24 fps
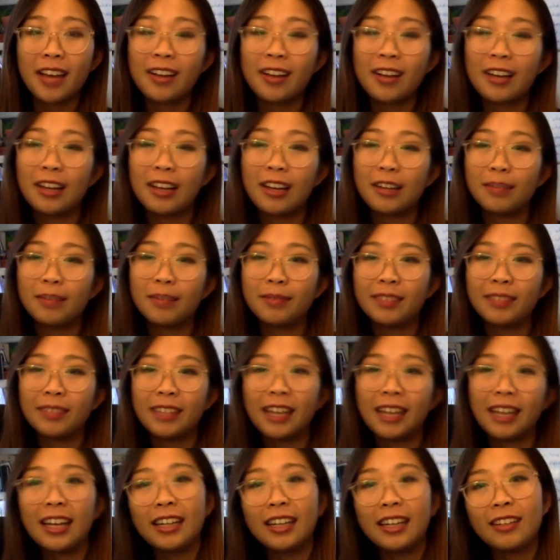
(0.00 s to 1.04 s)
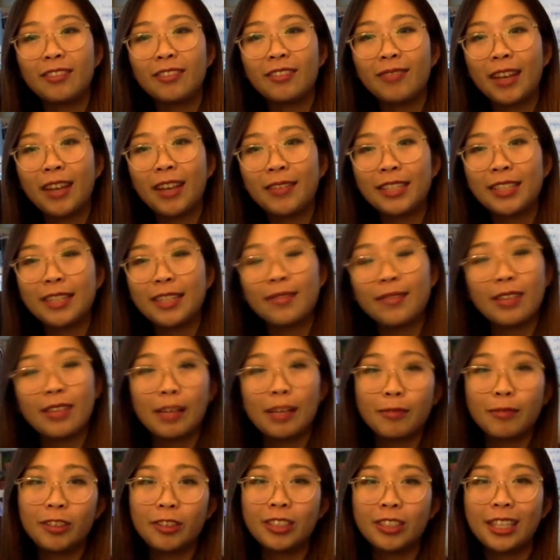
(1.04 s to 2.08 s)
that maybe some of
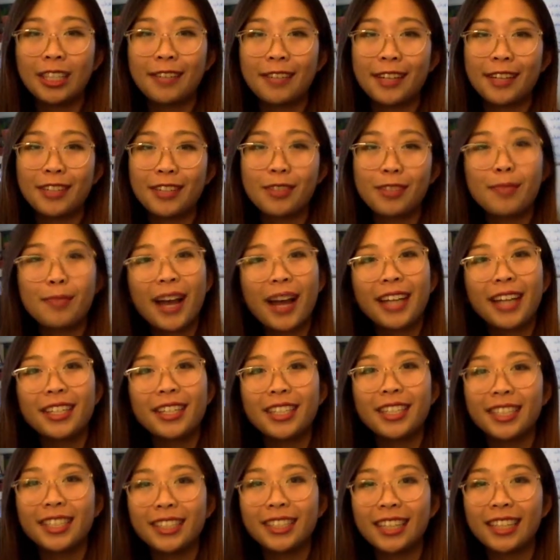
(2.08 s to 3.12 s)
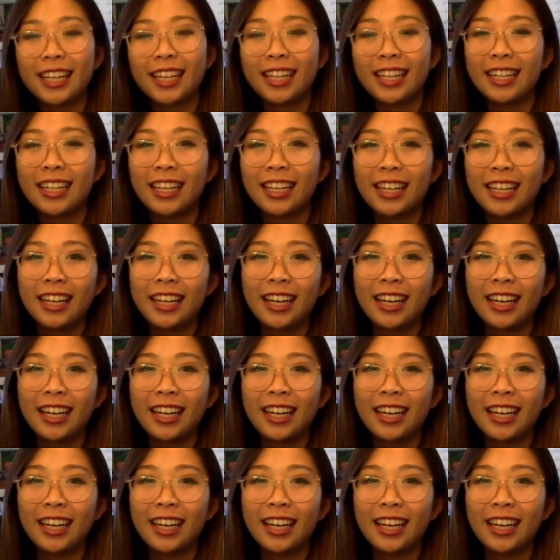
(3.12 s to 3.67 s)
them would serve as reminders and